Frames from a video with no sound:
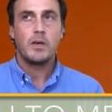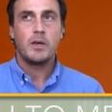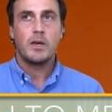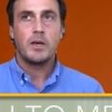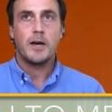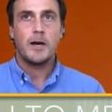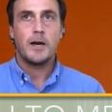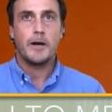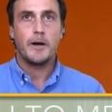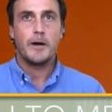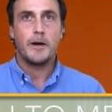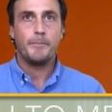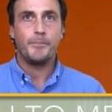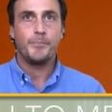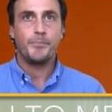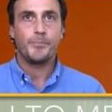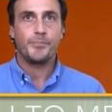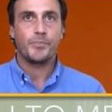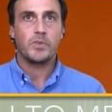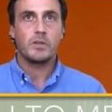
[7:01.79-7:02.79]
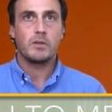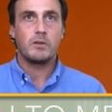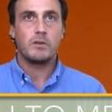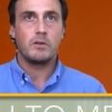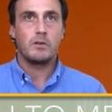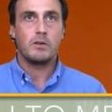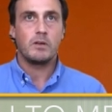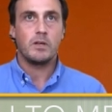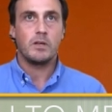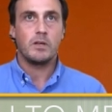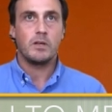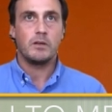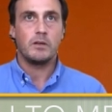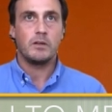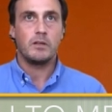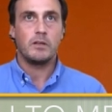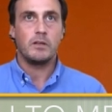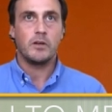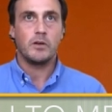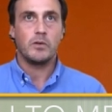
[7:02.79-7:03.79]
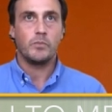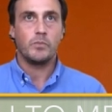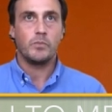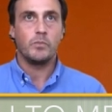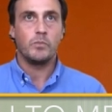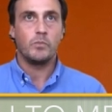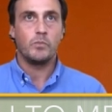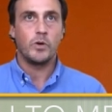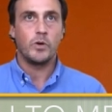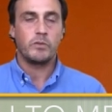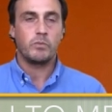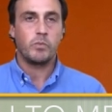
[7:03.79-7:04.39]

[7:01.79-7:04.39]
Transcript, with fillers: Um, uh, you know, with